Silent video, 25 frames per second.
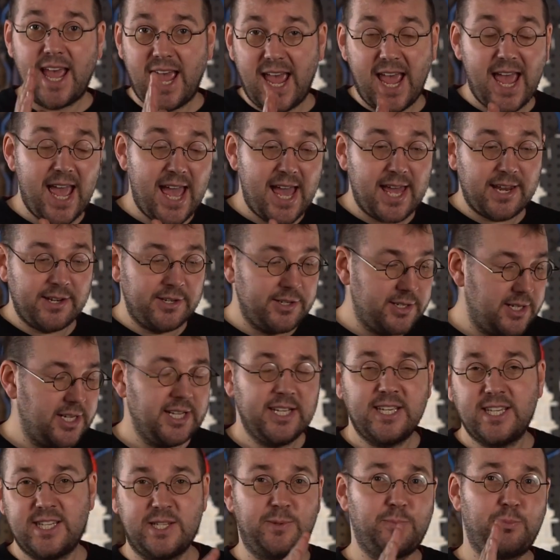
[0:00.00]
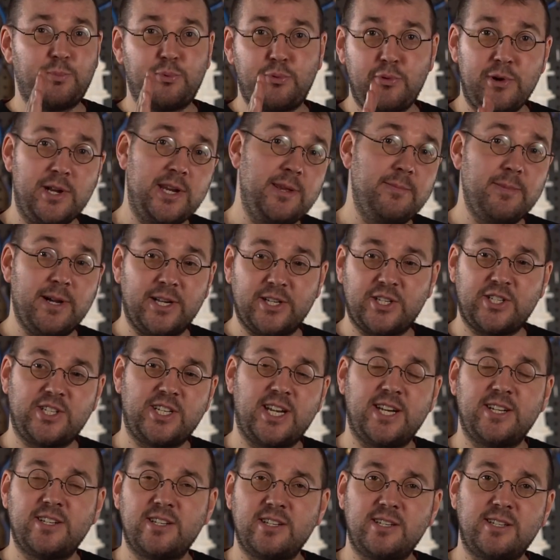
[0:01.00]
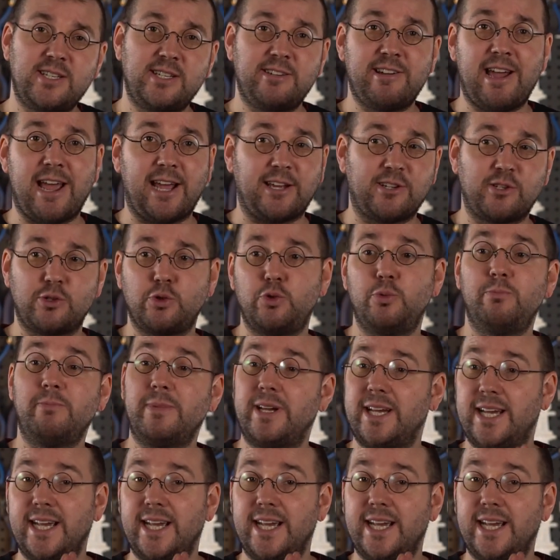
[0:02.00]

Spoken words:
and is pretty much centered to your axle.